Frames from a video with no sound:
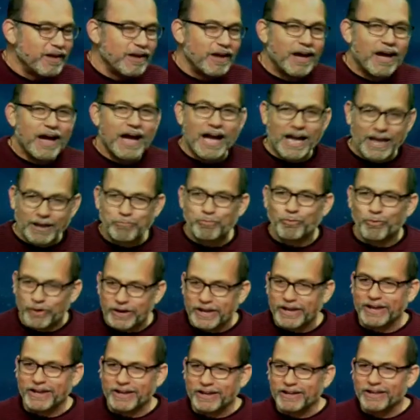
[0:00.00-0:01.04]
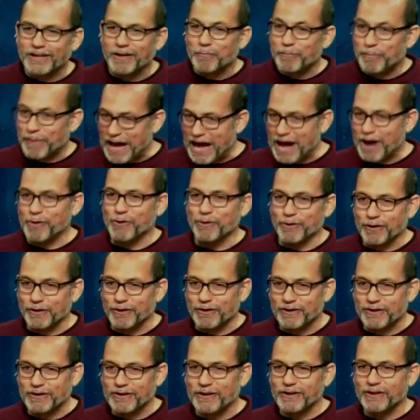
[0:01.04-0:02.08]
I bring power,
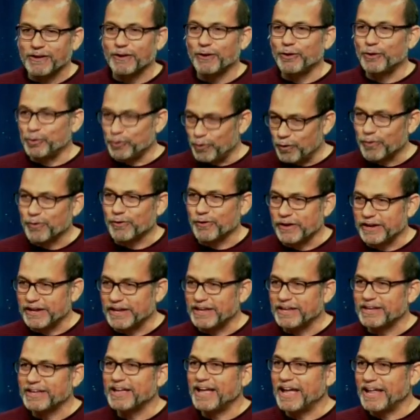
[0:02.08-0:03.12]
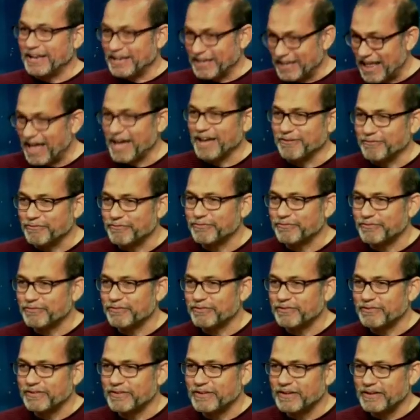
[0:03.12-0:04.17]
glory, and life.
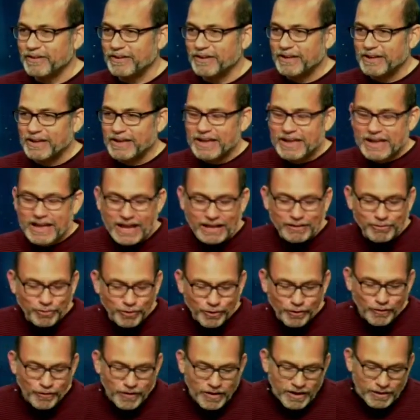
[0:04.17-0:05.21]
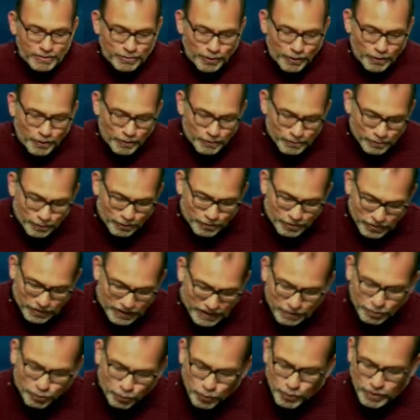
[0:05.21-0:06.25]
And so, so, so
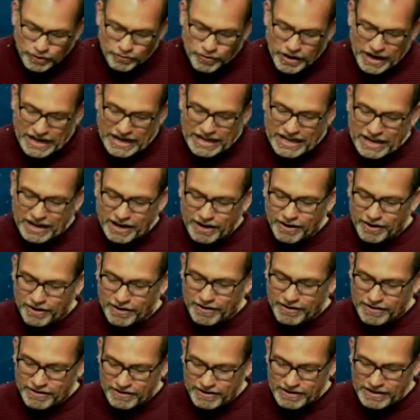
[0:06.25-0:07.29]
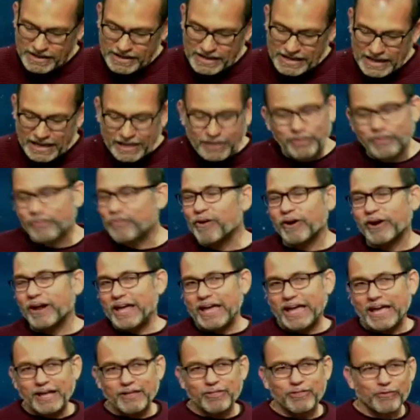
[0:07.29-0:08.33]
this one right here is the very
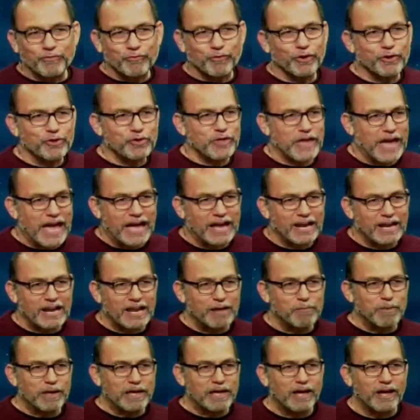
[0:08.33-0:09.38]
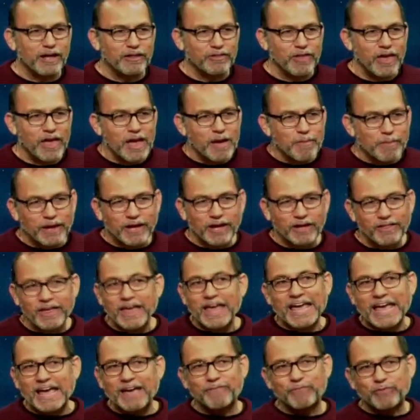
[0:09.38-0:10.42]
hinge of Christianity because, because
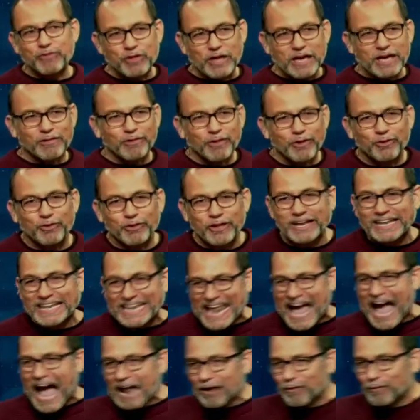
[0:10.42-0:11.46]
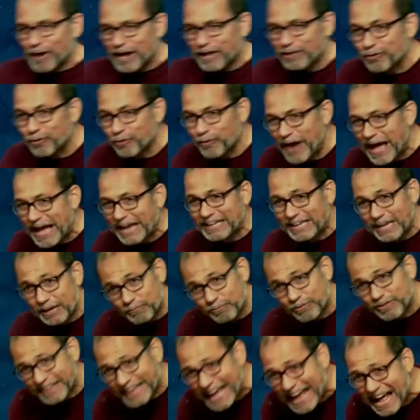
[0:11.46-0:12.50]
if Jesus did not resurrect
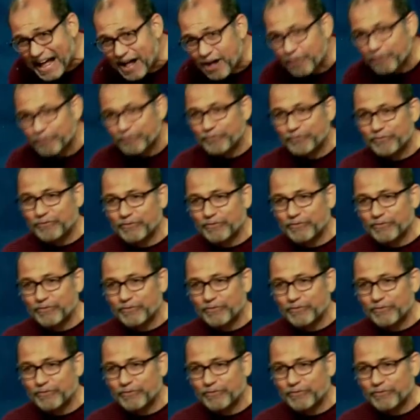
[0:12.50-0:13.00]
himself,